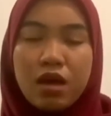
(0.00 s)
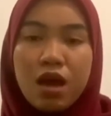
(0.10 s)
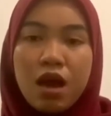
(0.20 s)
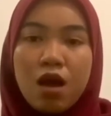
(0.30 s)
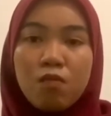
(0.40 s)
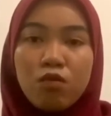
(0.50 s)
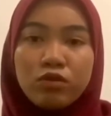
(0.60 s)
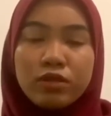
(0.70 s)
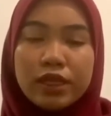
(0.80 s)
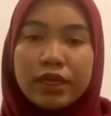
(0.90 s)

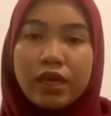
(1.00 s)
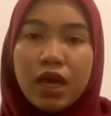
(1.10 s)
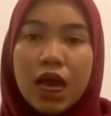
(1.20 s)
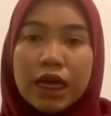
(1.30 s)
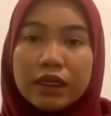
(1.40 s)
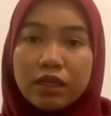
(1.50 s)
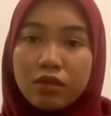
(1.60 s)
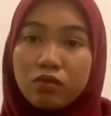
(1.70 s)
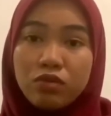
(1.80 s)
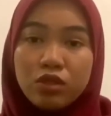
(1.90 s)
Mostly, the new
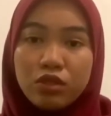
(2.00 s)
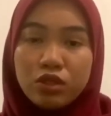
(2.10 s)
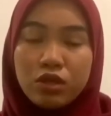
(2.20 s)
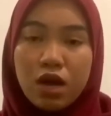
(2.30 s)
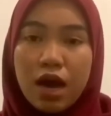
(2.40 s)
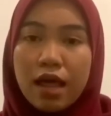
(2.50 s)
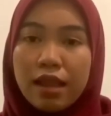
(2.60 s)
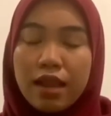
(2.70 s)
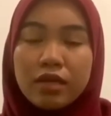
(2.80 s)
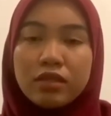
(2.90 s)
teachers are
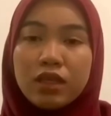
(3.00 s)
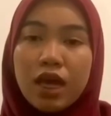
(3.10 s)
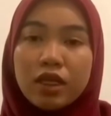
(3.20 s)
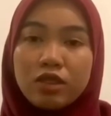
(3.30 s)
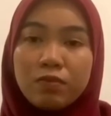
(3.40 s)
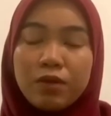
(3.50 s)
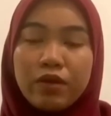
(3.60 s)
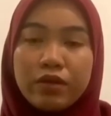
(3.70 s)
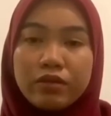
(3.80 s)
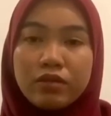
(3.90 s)
less
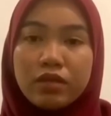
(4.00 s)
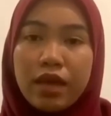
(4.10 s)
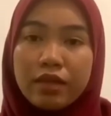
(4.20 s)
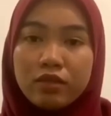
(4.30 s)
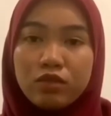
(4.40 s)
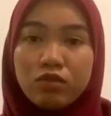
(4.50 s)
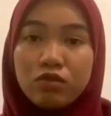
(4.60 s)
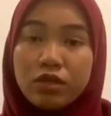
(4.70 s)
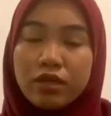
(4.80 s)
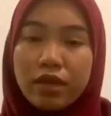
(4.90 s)
experienced and students
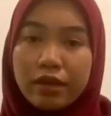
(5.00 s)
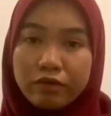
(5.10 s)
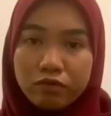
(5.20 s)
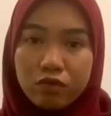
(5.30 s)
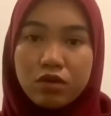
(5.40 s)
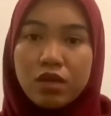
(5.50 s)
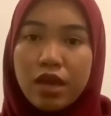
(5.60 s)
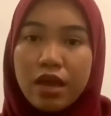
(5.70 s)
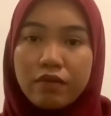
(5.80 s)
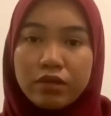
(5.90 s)
in rural
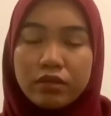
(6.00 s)
areas